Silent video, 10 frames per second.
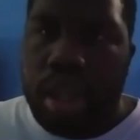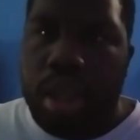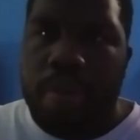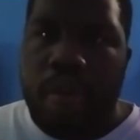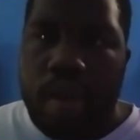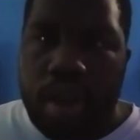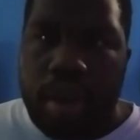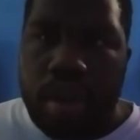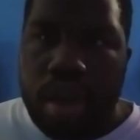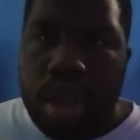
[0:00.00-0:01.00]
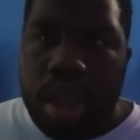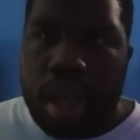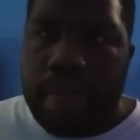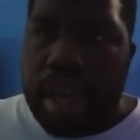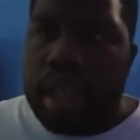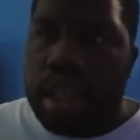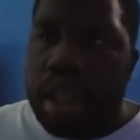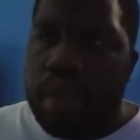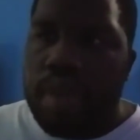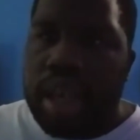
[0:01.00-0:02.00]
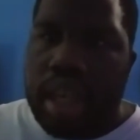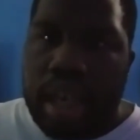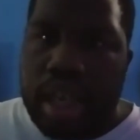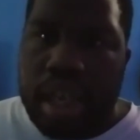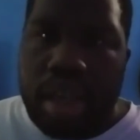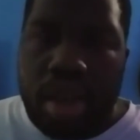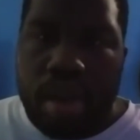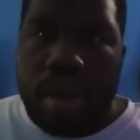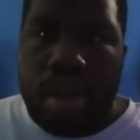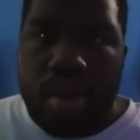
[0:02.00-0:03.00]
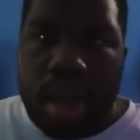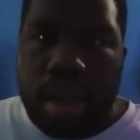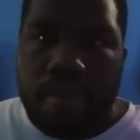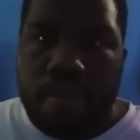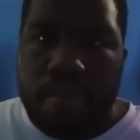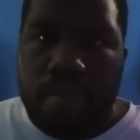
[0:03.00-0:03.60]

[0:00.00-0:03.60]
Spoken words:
Let's be real here. Have you not seen what he did to the New Day?